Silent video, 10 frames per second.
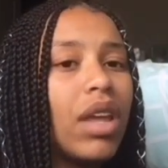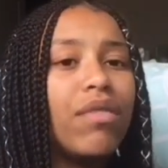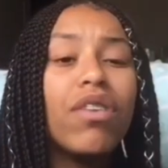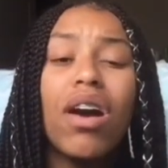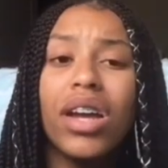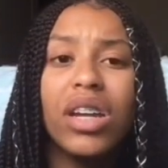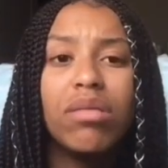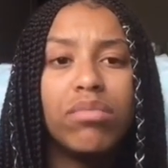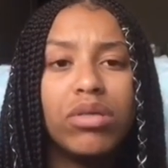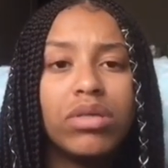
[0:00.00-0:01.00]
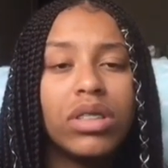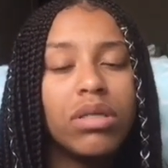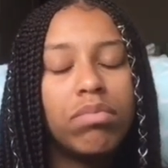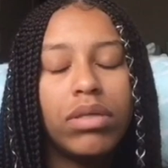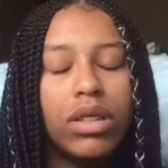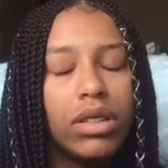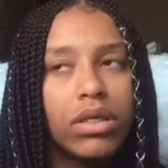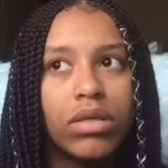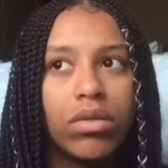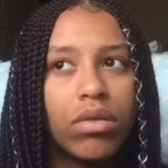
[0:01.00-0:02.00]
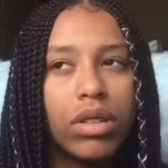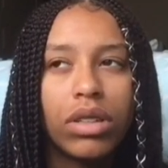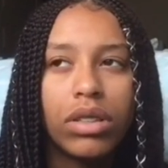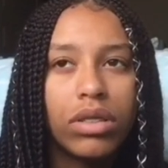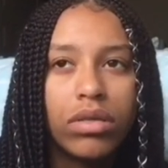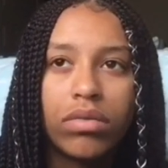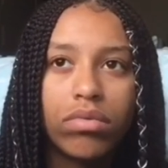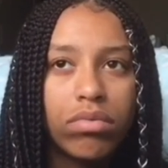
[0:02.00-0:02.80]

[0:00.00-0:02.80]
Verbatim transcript: if y'all hear the music, please ignore it, cause.